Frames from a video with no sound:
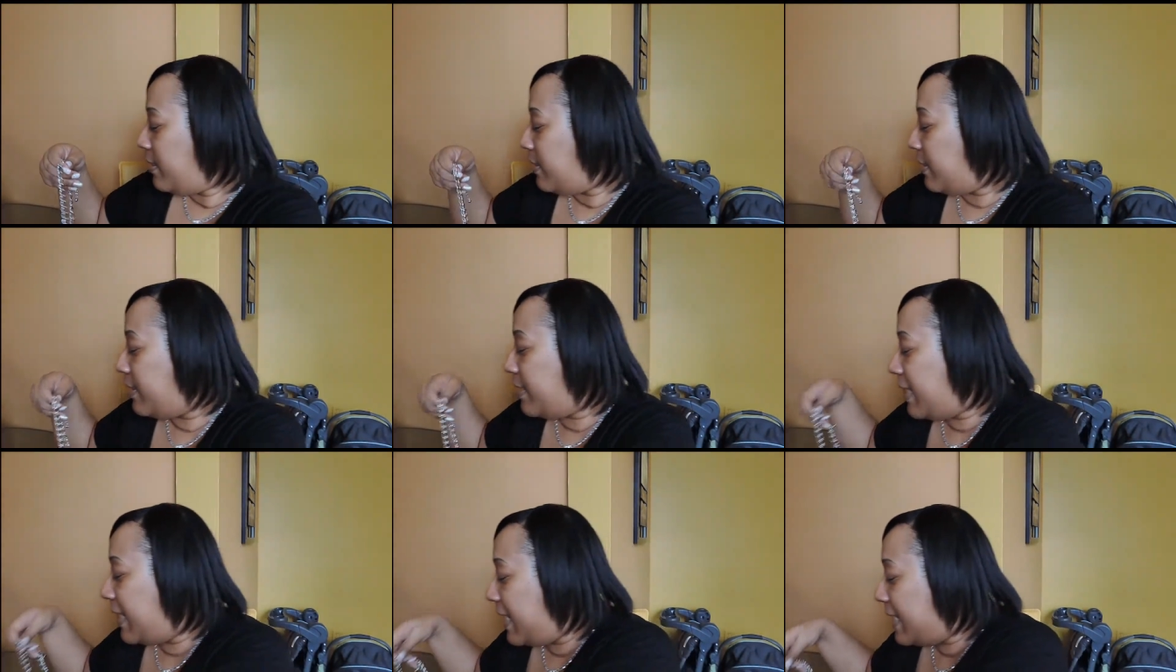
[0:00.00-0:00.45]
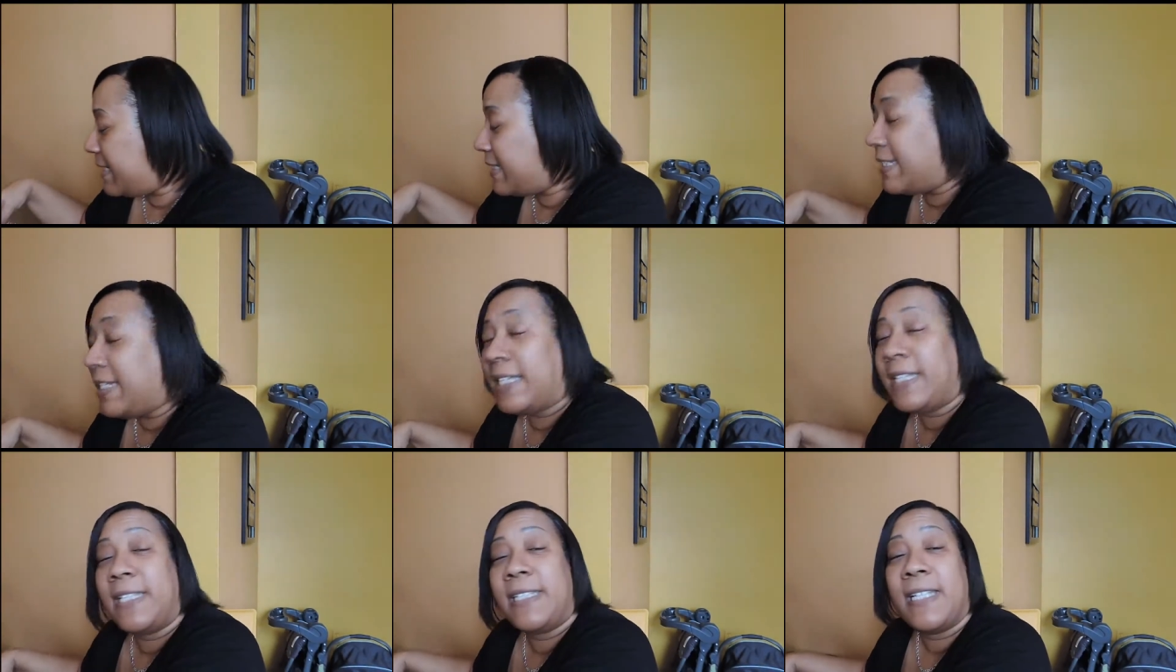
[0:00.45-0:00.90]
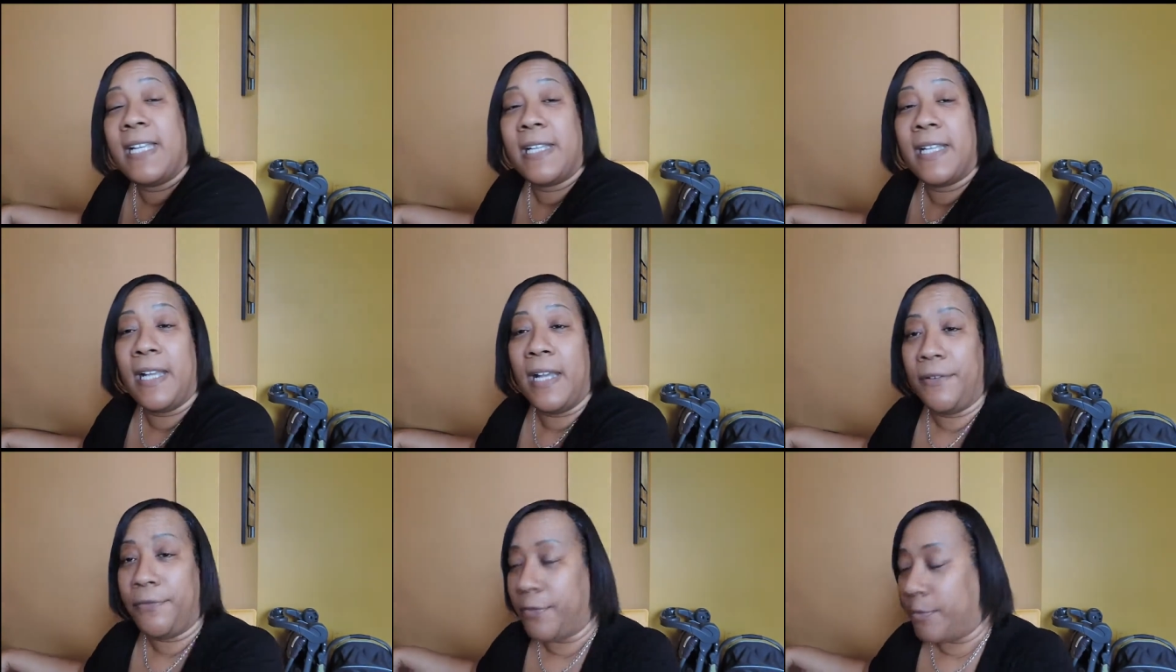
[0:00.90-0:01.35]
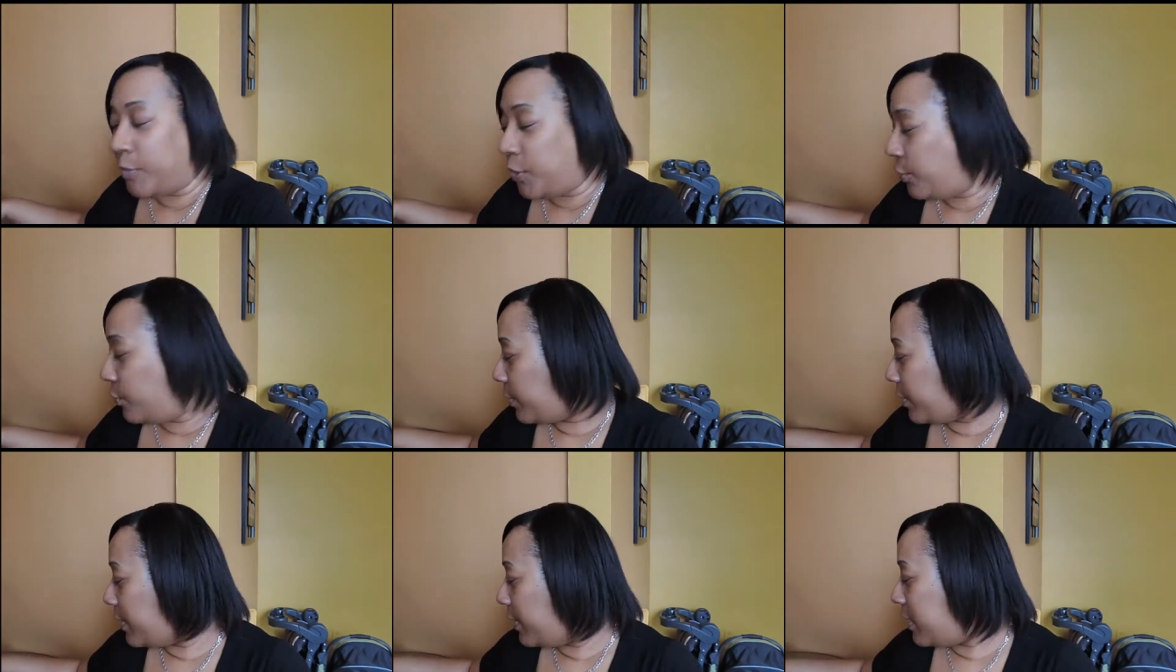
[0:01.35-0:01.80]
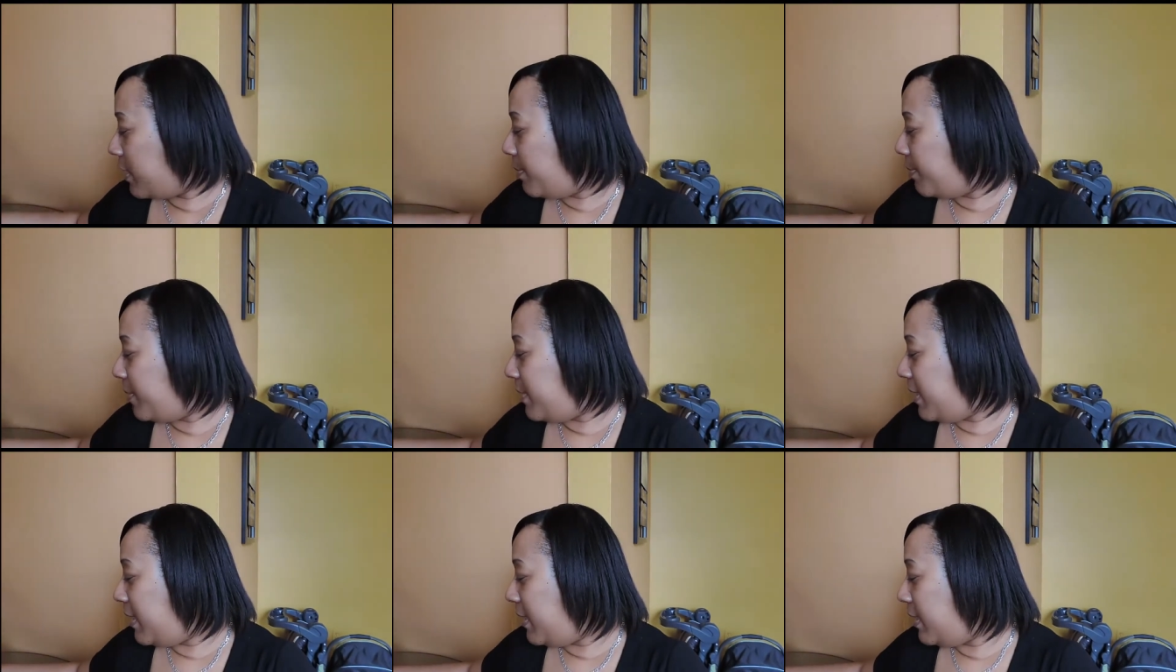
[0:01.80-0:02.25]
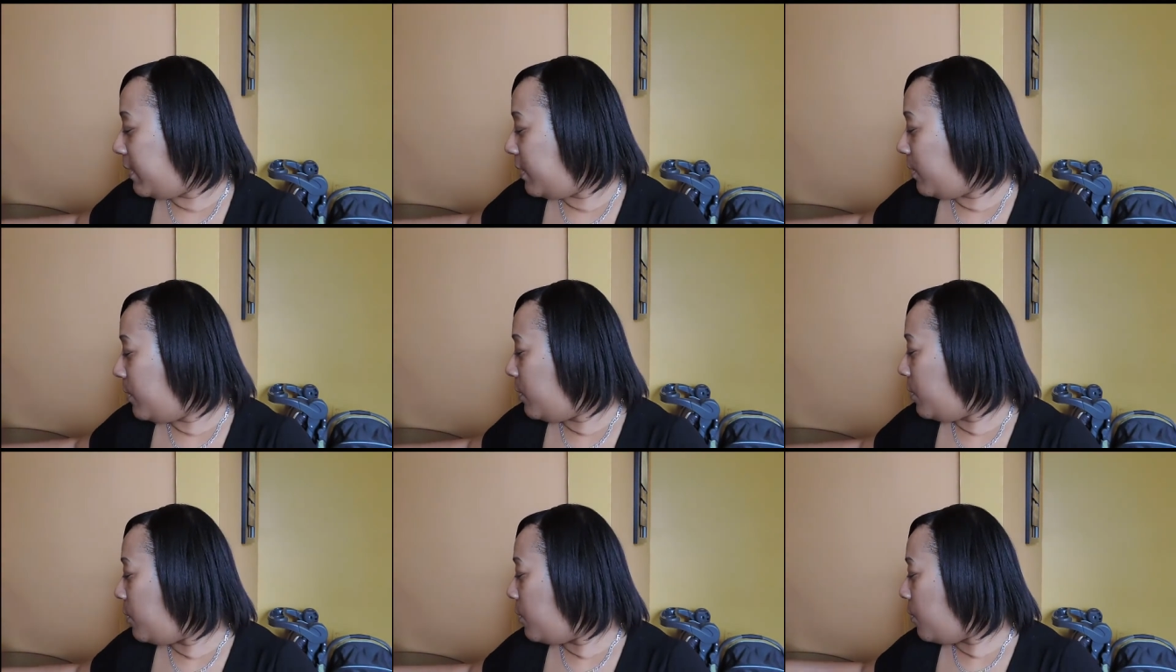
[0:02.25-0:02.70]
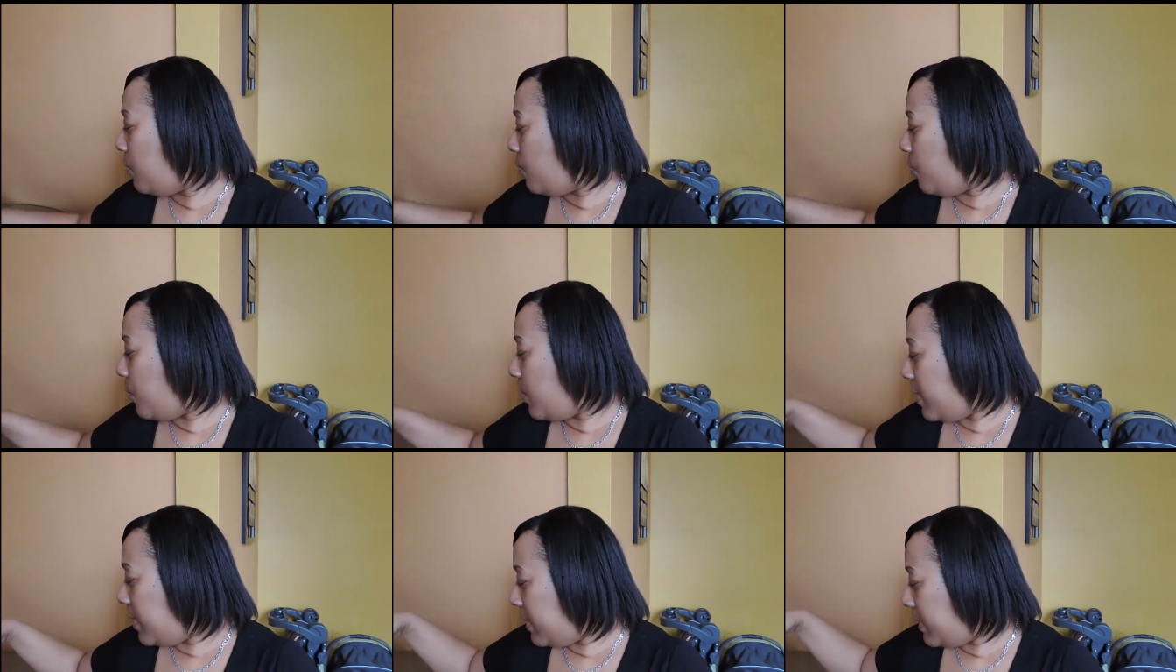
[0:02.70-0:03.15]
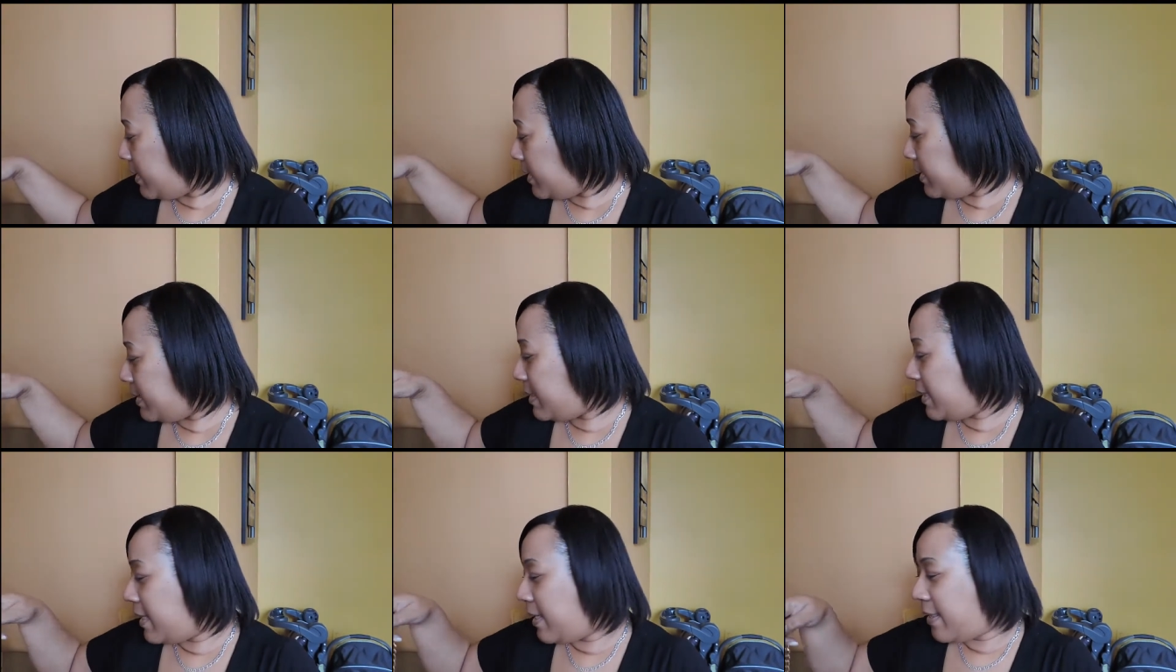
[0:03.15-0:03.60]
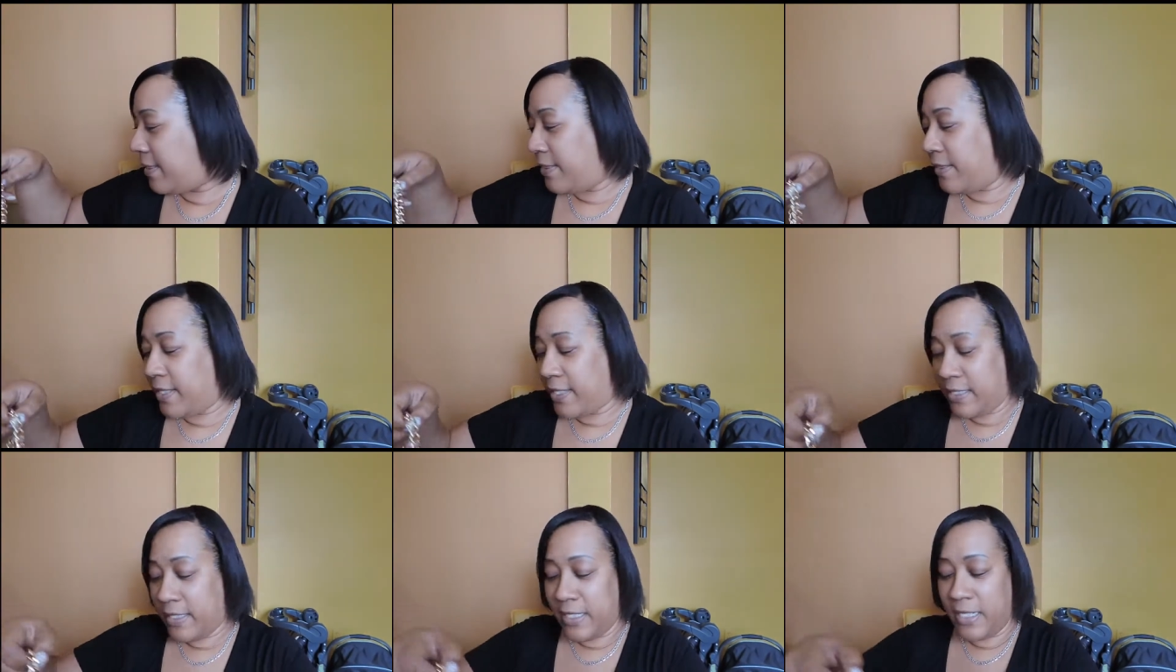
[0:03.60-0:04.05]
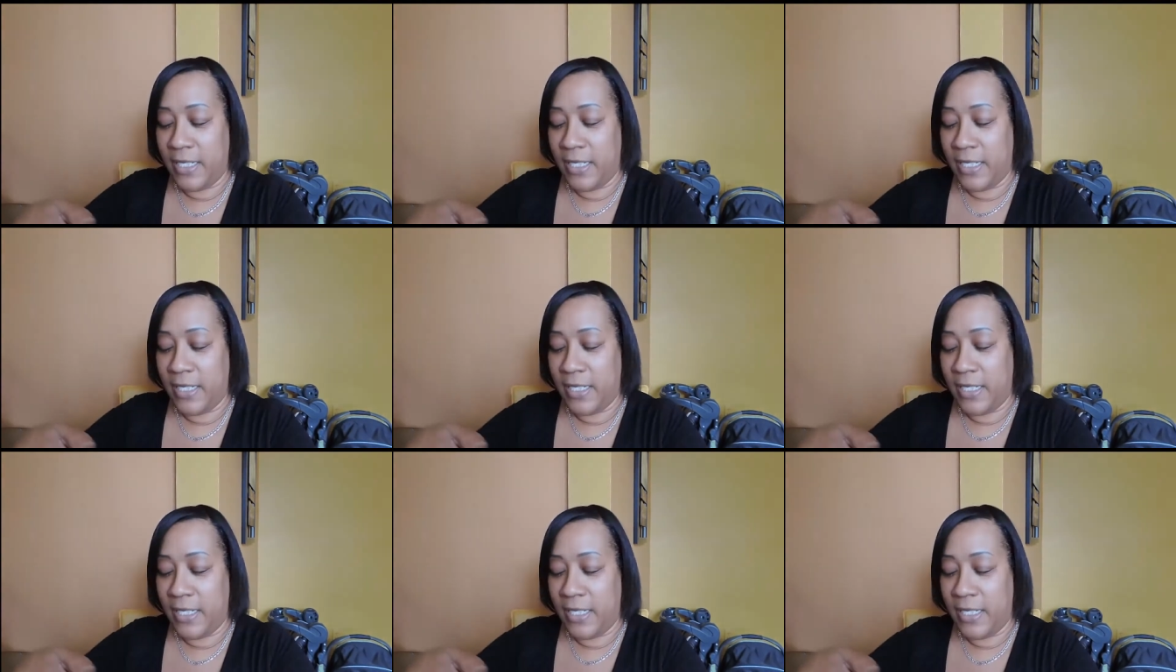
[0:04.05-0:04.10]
The last necklace I got from New York and Company was this